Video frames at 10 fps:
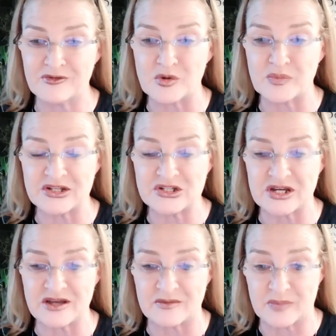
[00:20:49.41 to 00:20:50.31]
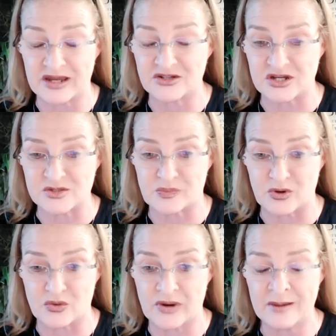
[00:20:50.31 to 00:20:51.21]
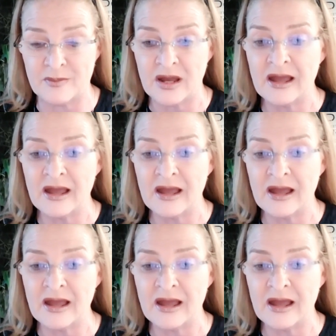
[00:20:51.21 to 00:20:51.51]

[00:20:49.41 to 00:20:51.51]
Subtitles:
for a BHS program